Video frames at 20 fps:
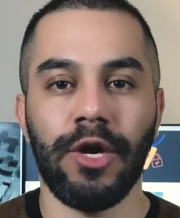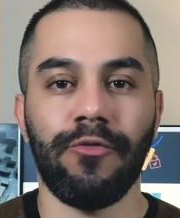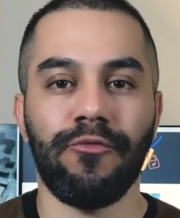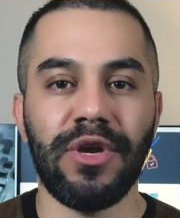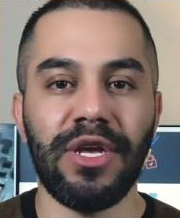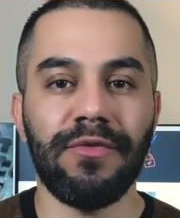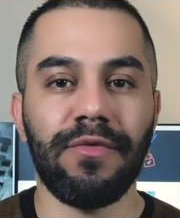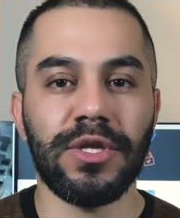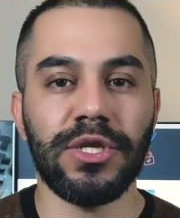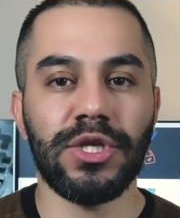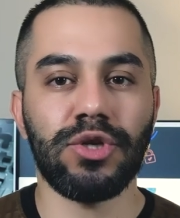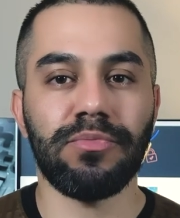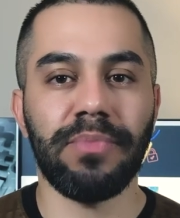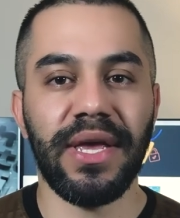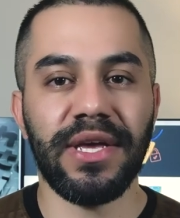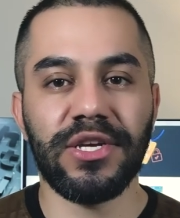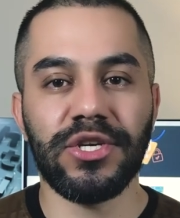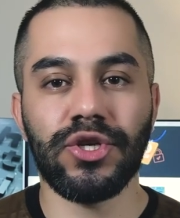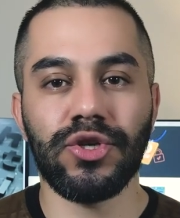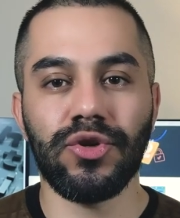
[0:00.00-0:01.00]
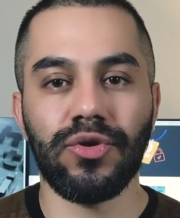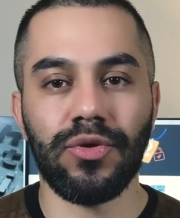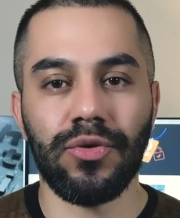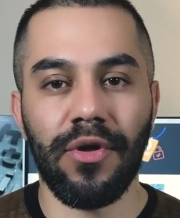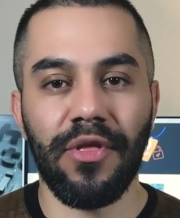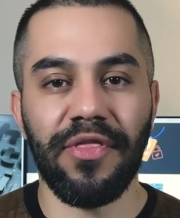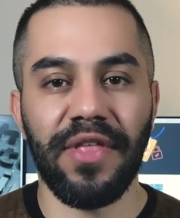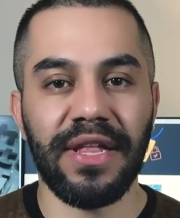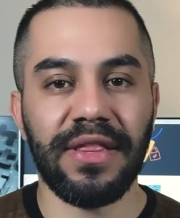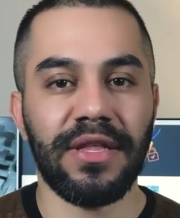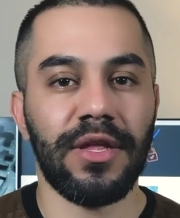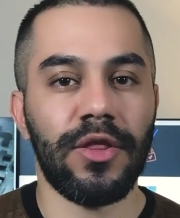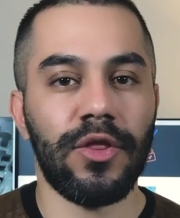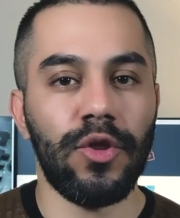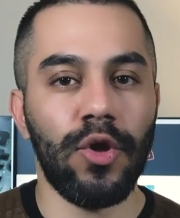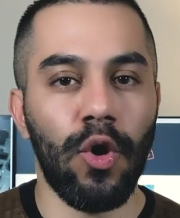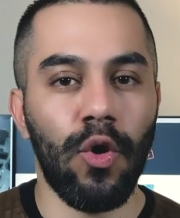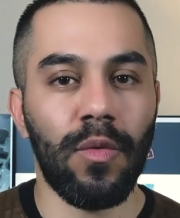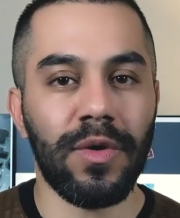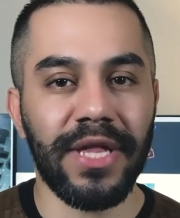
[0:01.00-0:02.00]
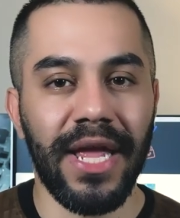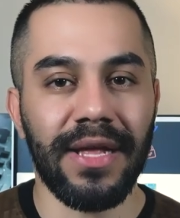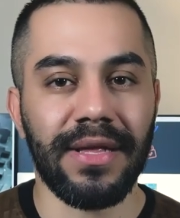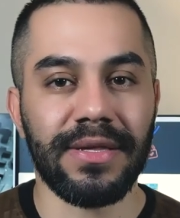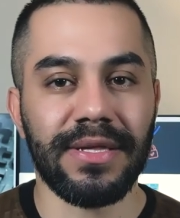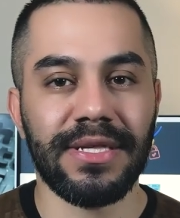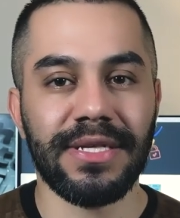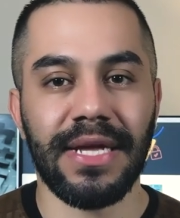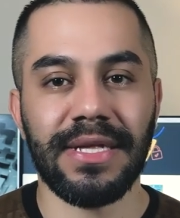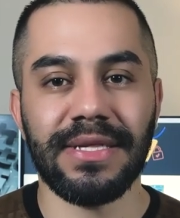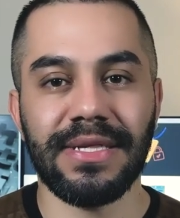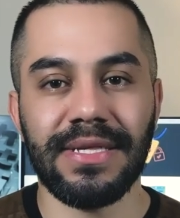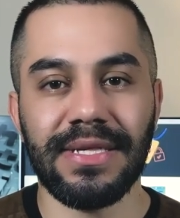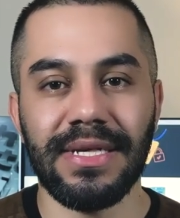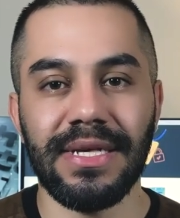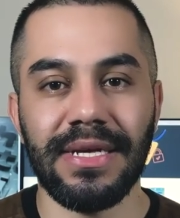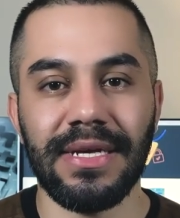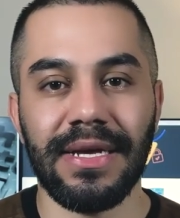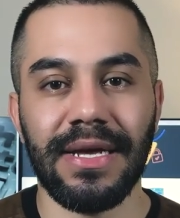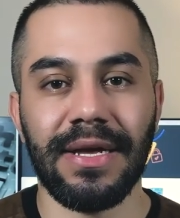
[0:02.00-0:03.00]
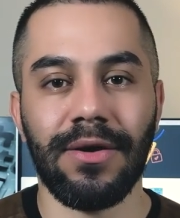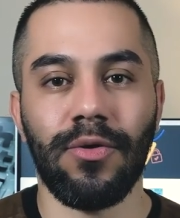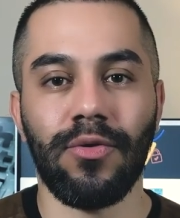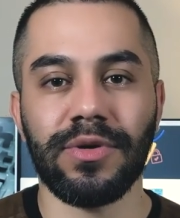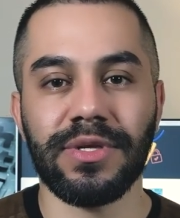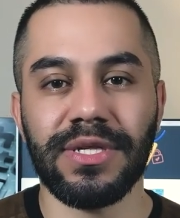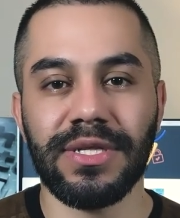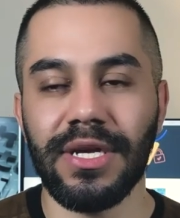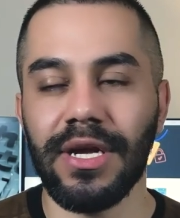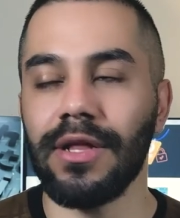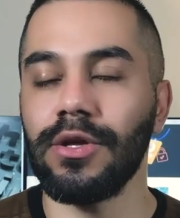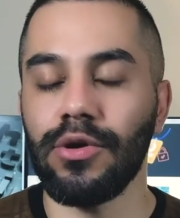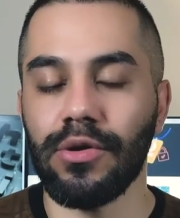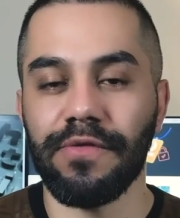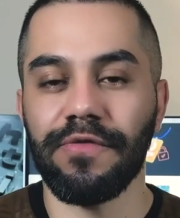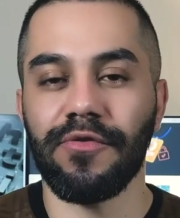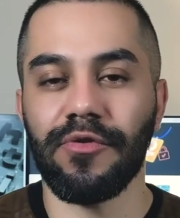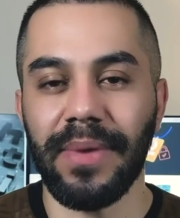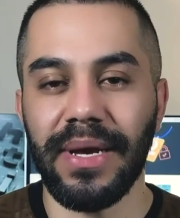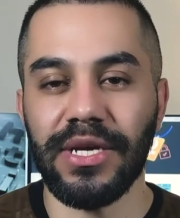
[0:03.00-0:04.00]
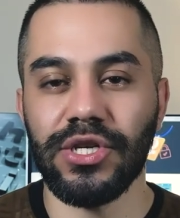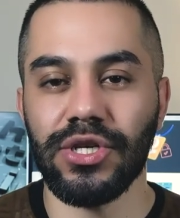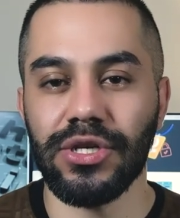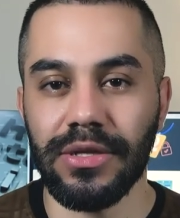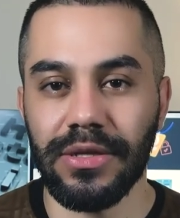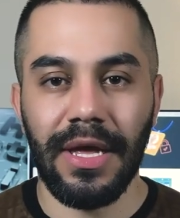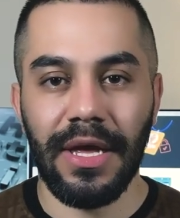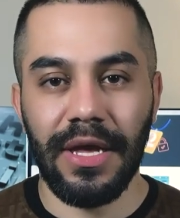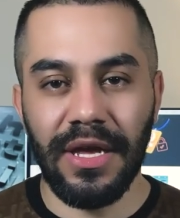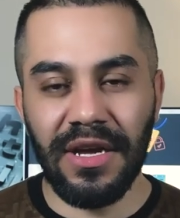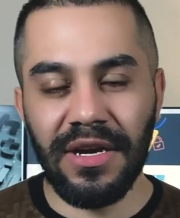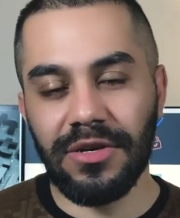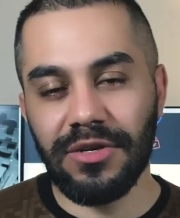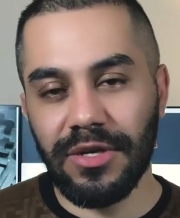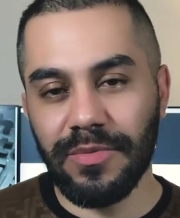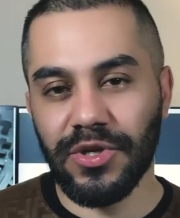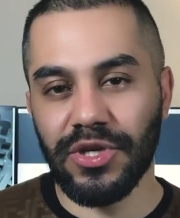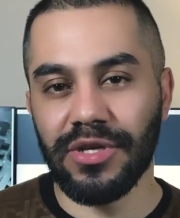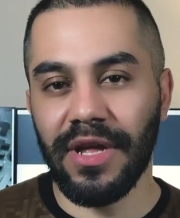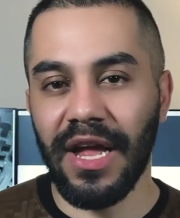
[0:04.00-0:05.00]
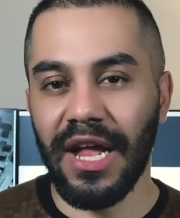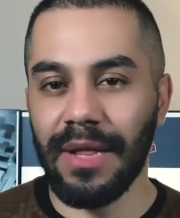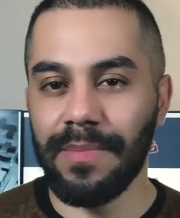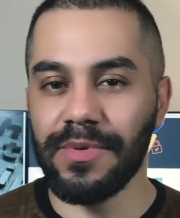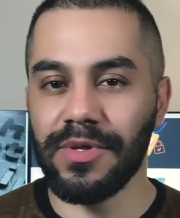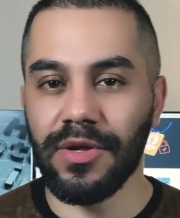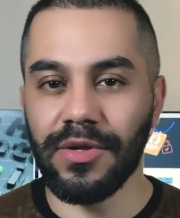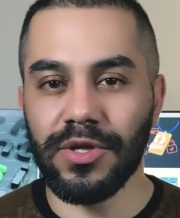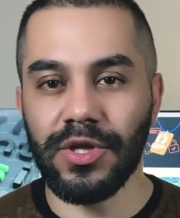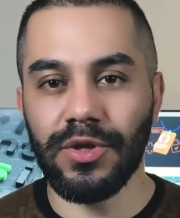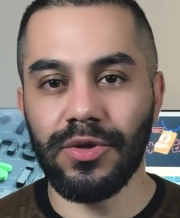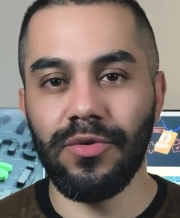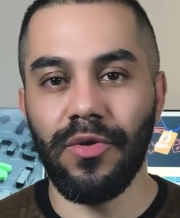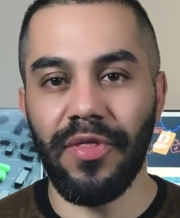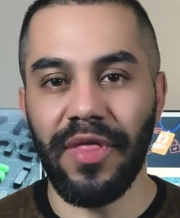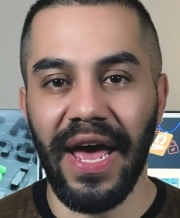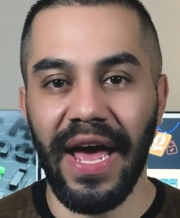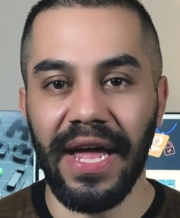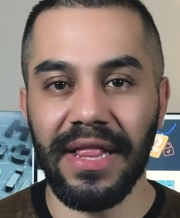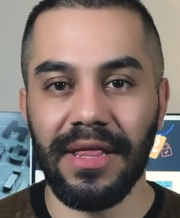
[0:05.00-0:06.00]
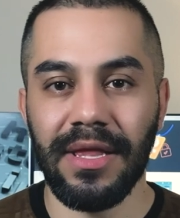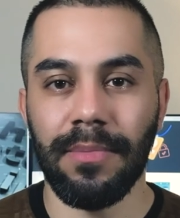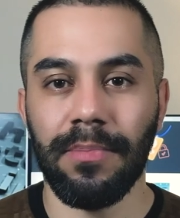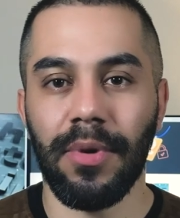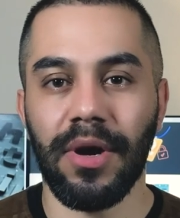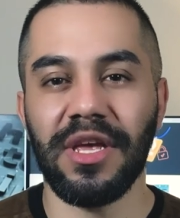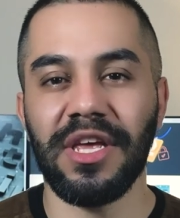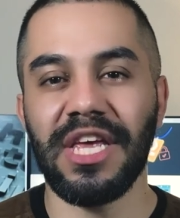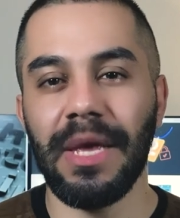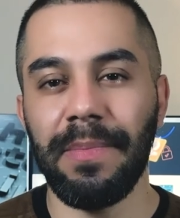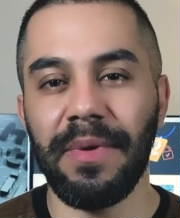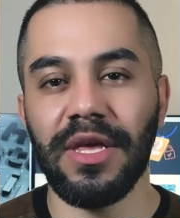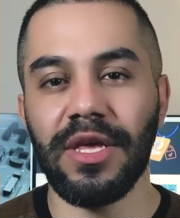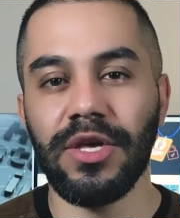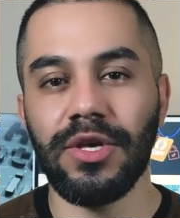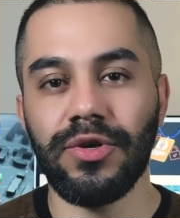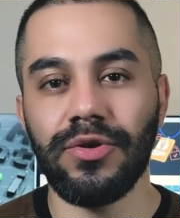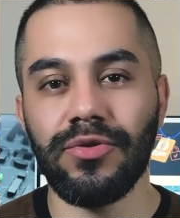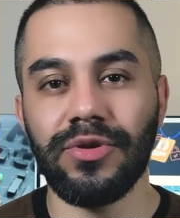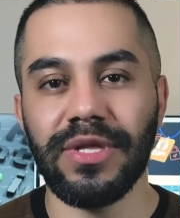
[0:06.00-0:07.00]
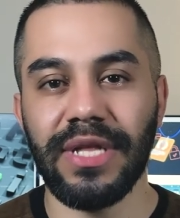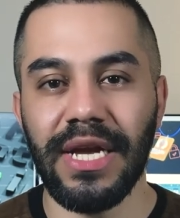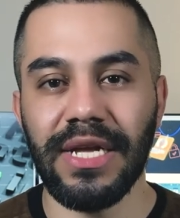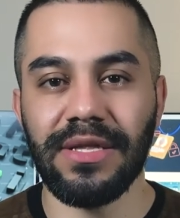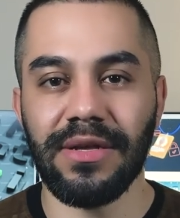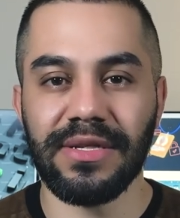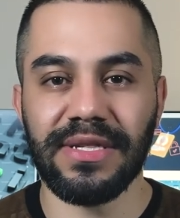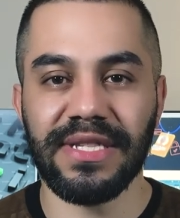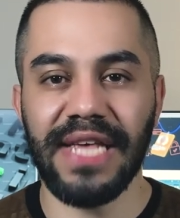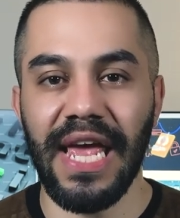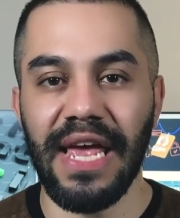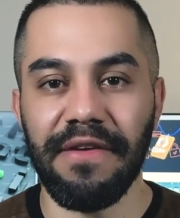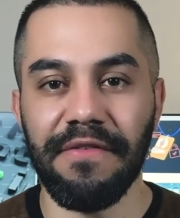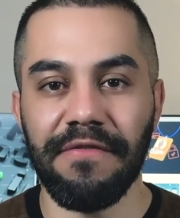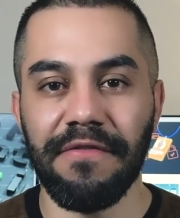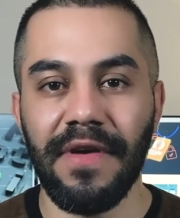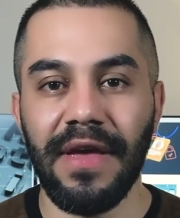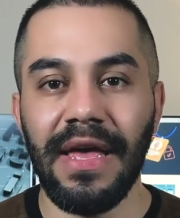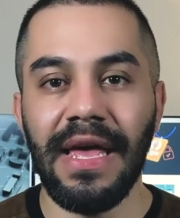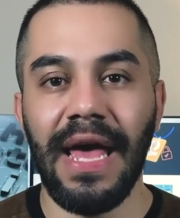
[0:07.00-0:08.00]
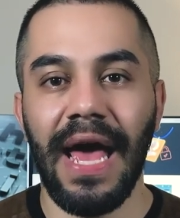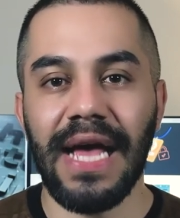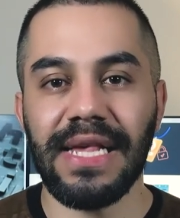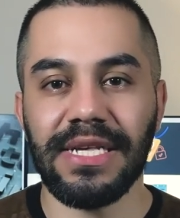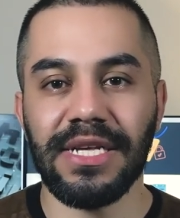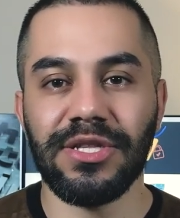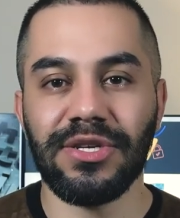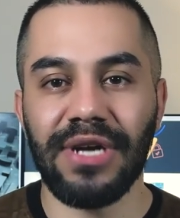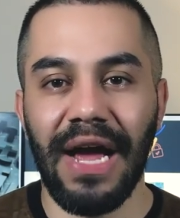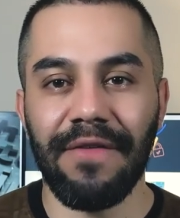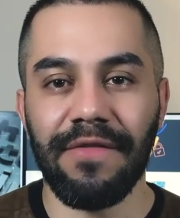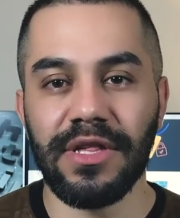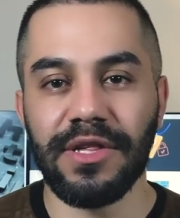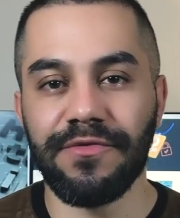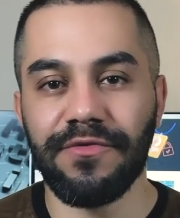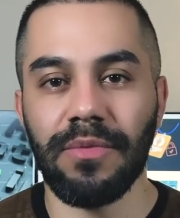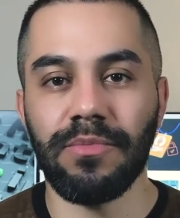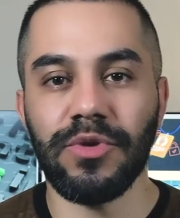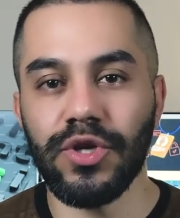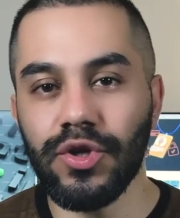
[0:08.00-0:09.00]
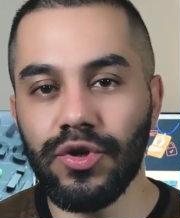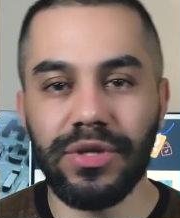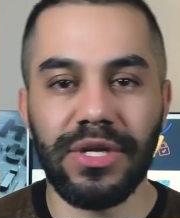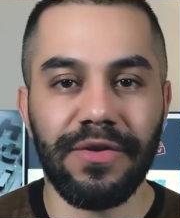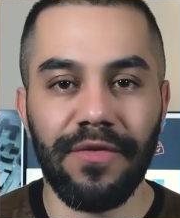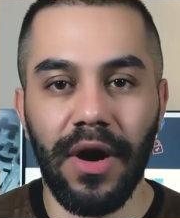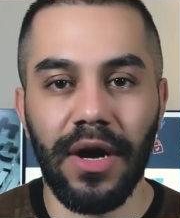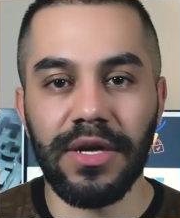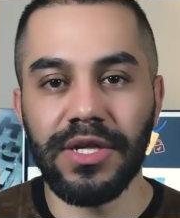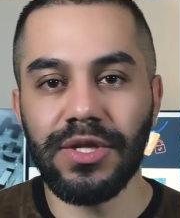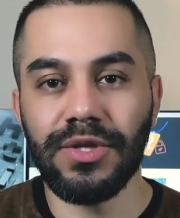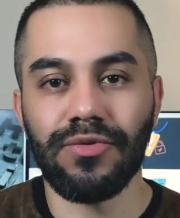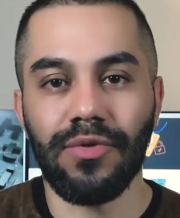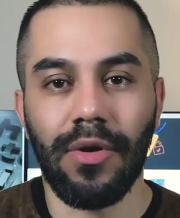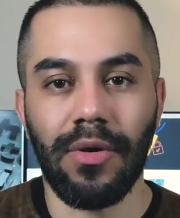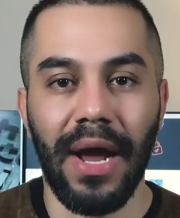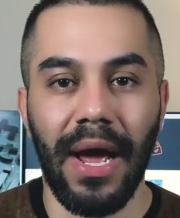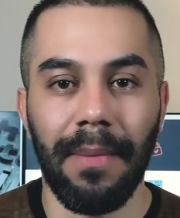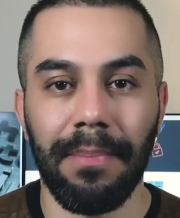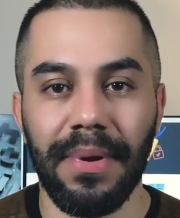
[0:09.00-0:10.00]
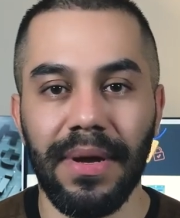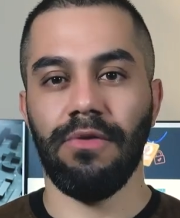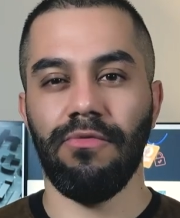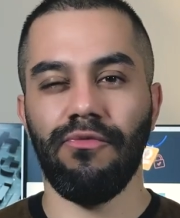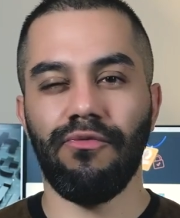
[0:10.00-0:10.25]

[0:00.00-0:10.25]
We want to make sure that no one else can see or steal your information. Encryption helps us do that by keeping your data safe as it travels from your device to our app.